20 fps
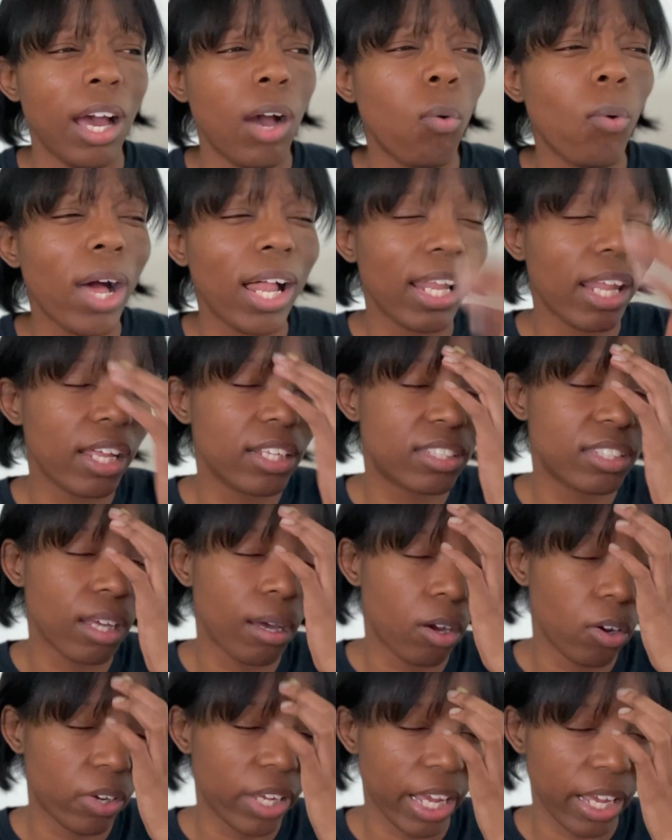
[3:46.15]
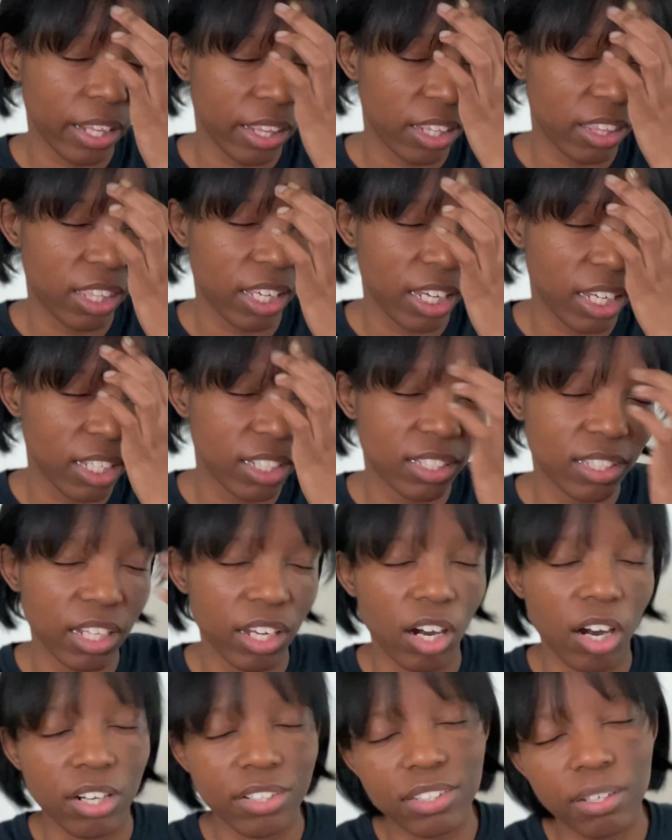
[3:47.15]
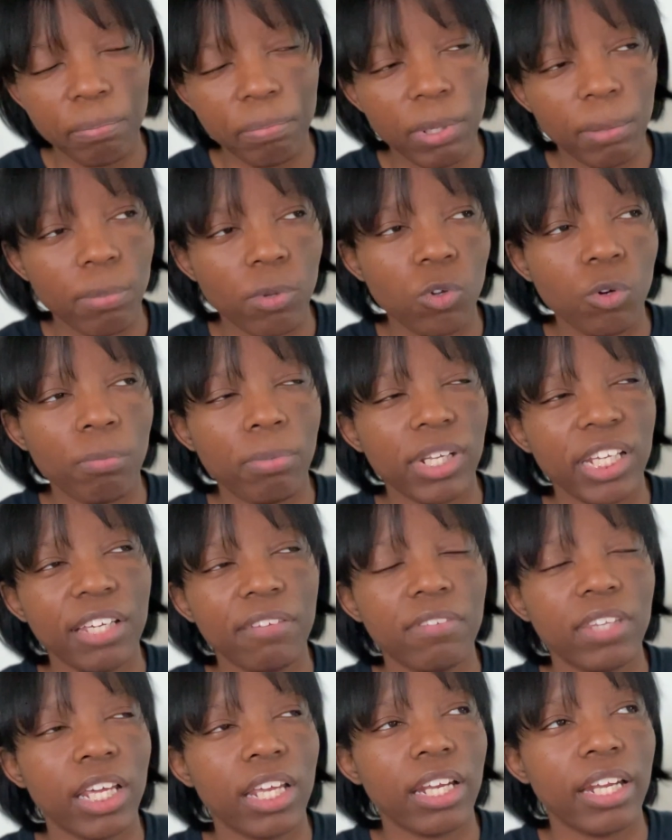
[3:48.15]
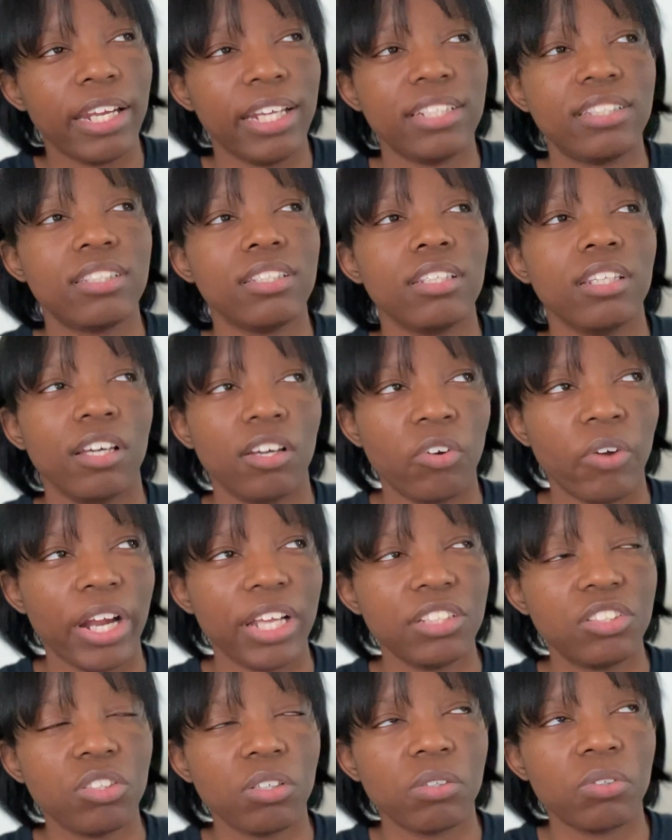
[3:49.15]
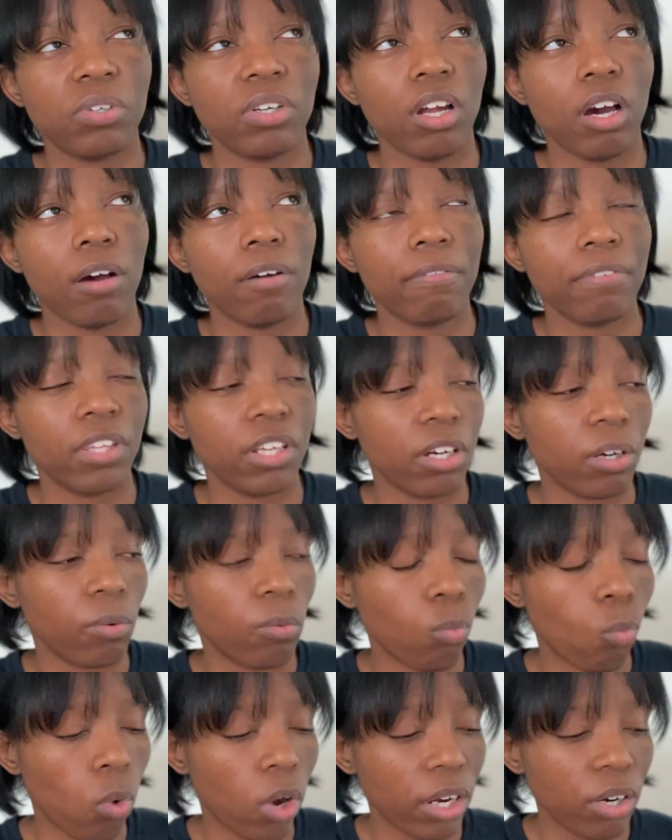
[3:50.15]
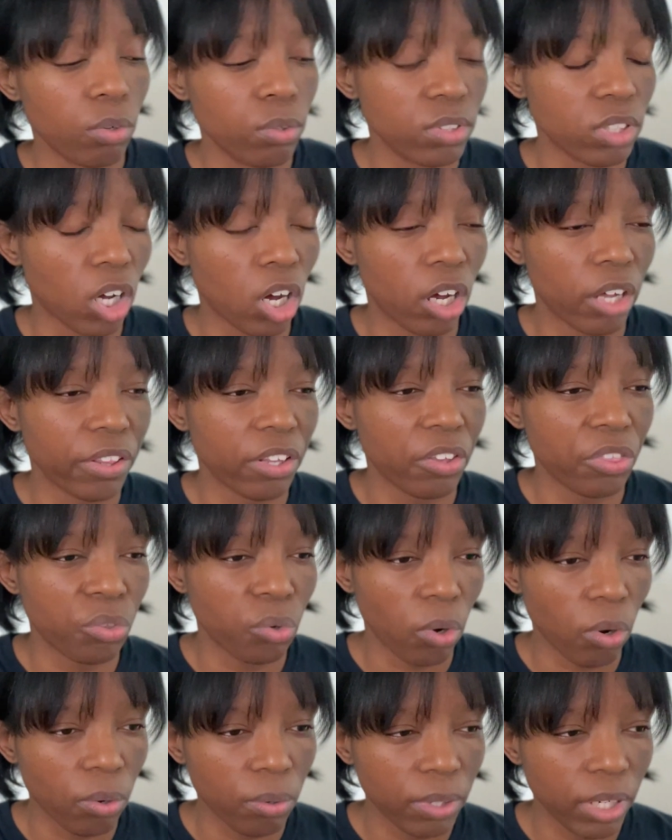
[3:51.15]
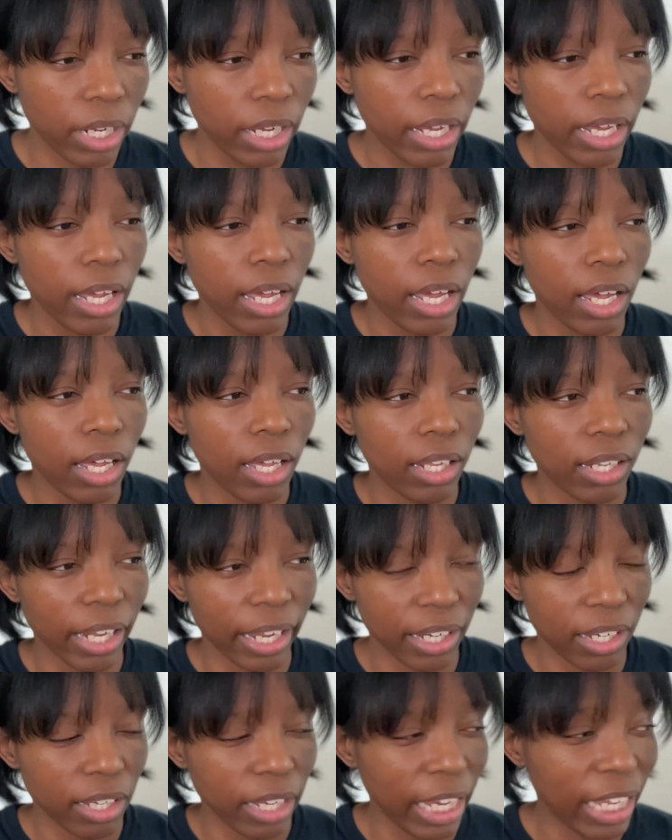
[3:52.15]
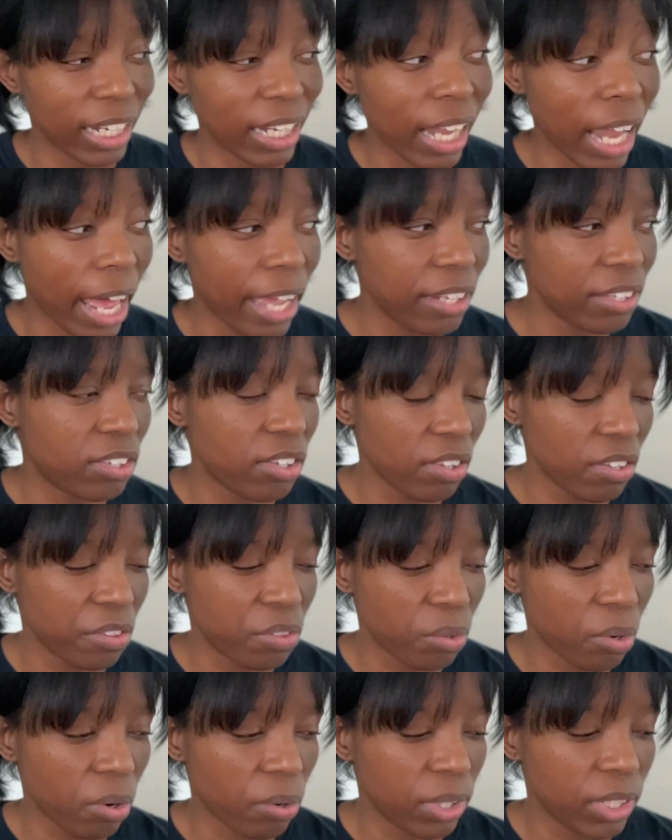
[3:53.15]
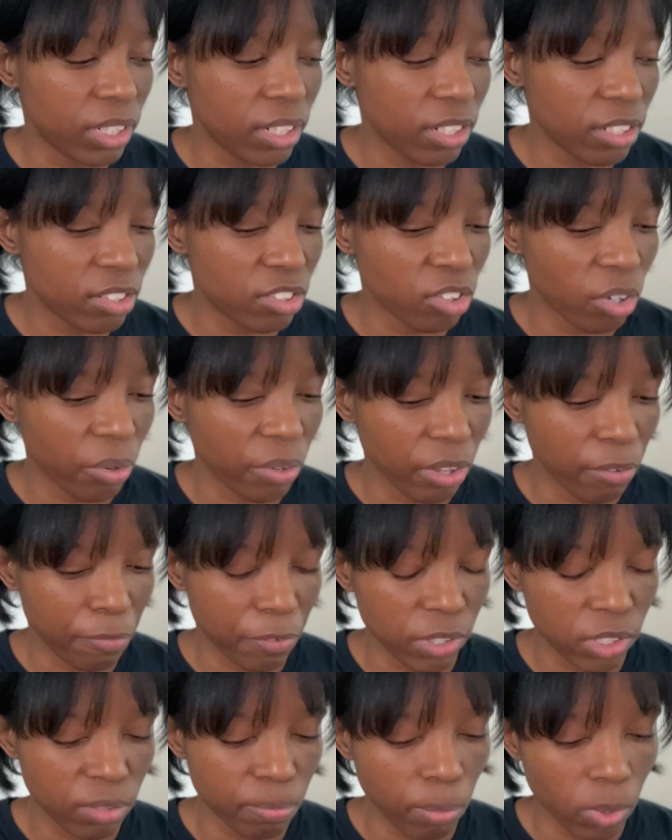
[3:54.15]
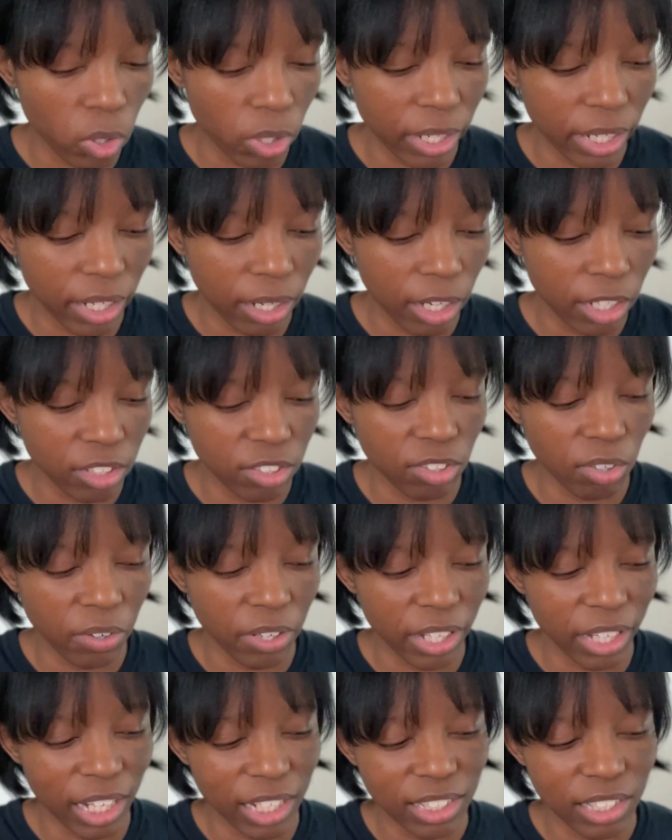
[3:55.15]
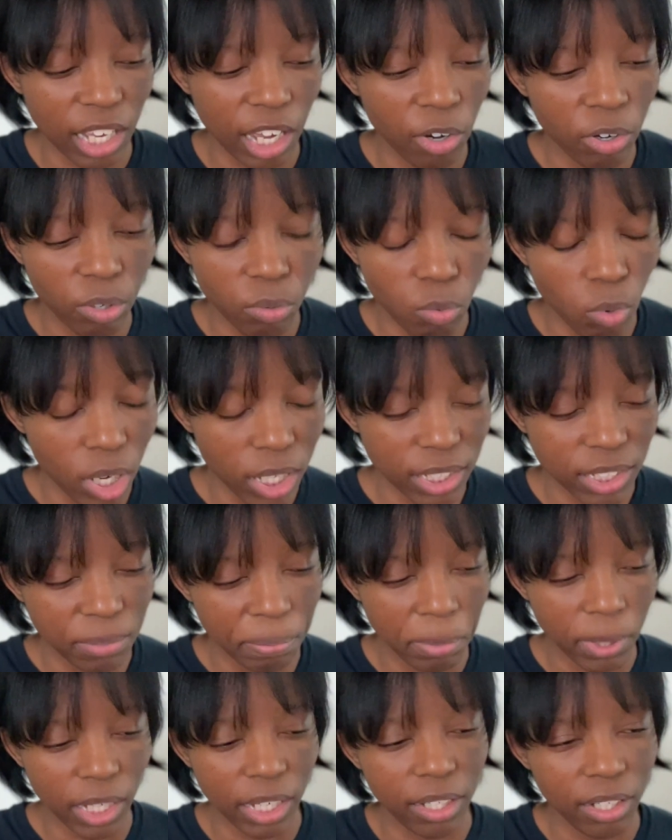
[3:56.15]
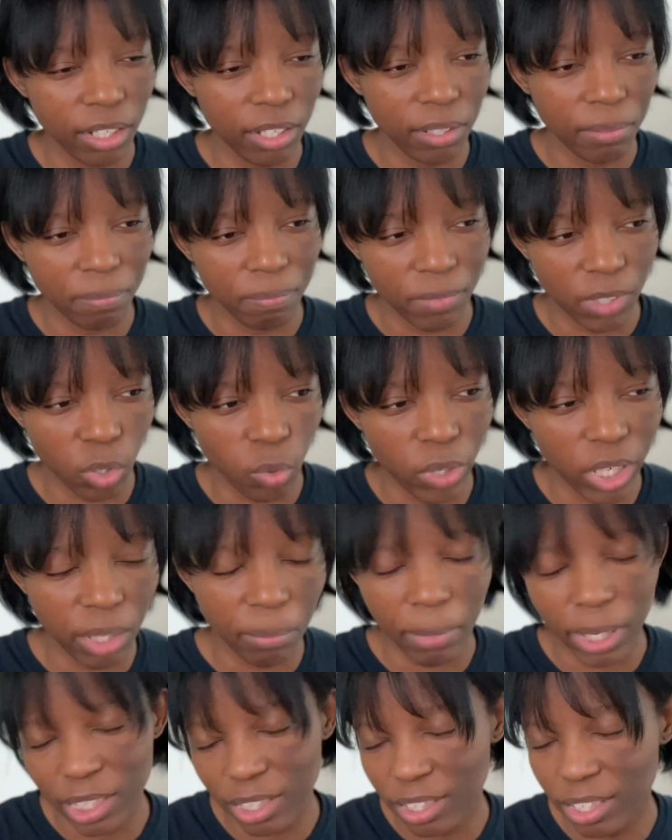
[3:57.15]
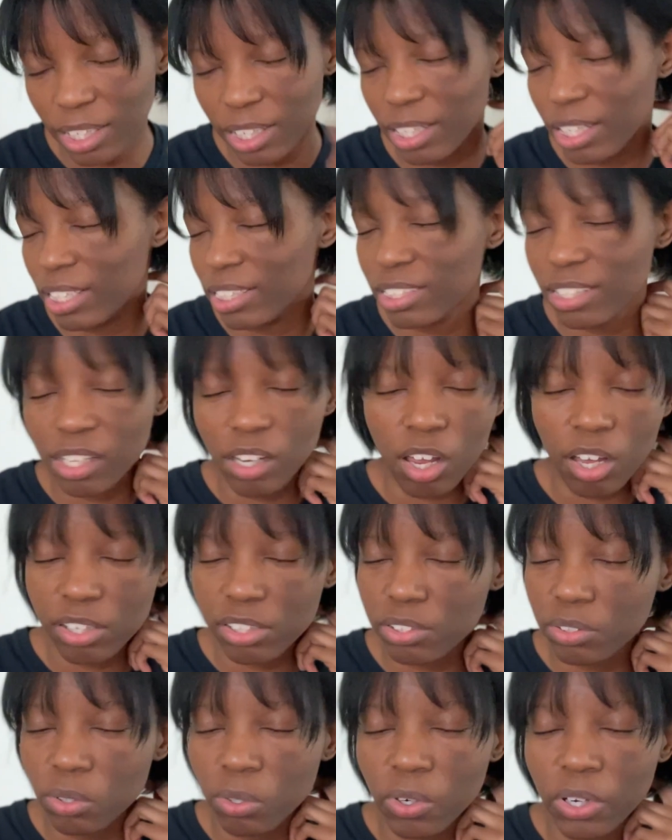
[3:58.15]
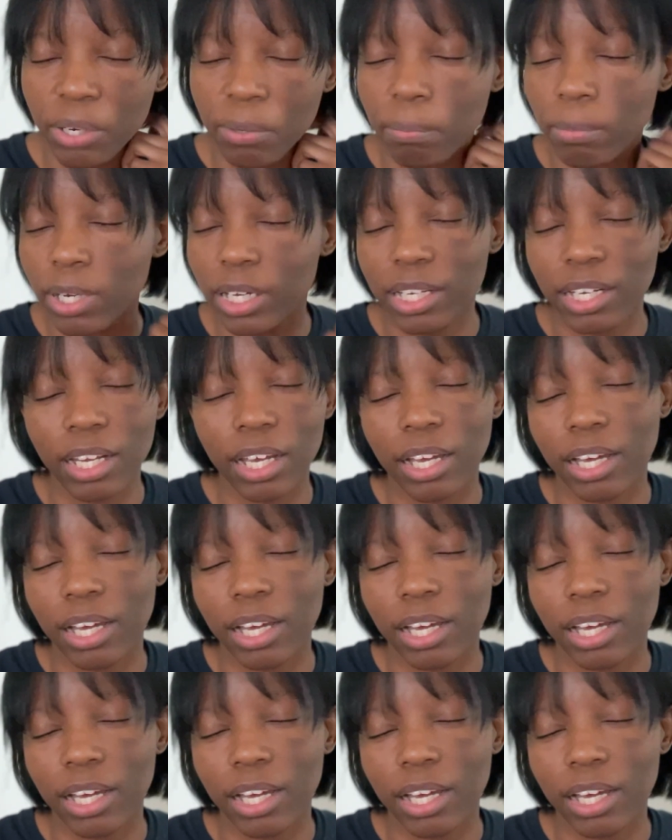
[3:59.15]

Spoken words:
well, so, okay, the thing is, there are some people who believe that it's the grandchildren of the one who's on the throne, like in line to the throne, so the firstborn, so that's how it was, but the queen amended it. It's a long story, but